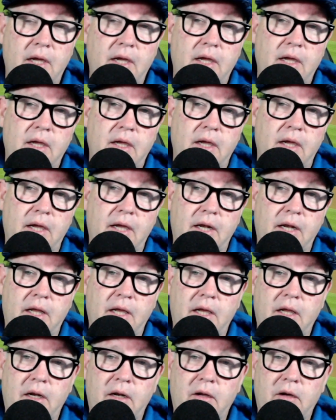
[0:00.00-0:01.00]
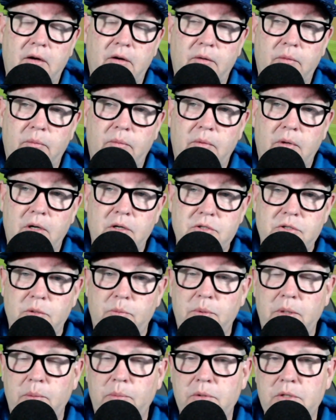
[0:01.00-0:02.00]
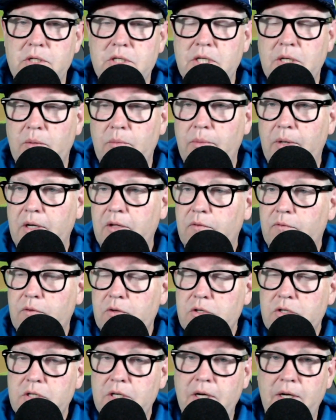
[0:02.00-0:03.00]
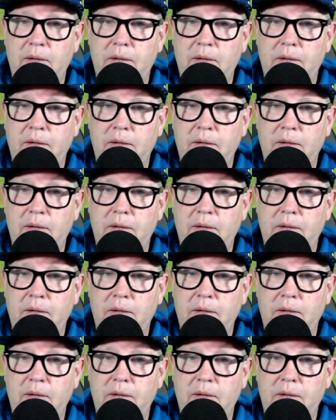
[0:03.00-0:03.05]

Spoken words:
and then also the people just come by the first time.